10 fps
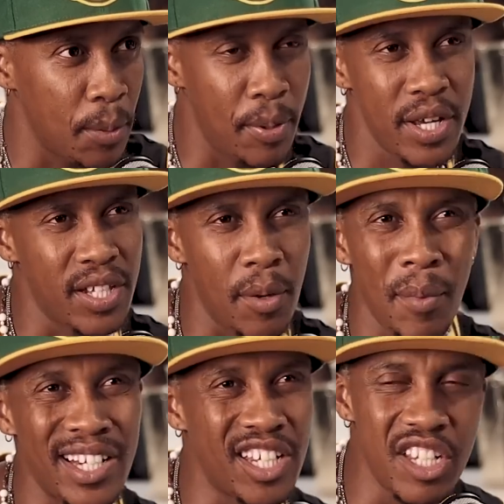president,
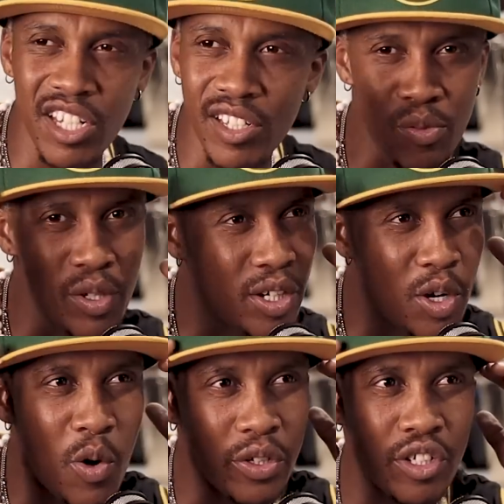my teachers were
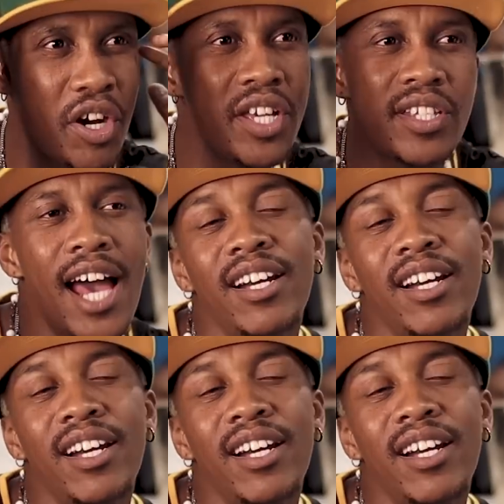going crazy.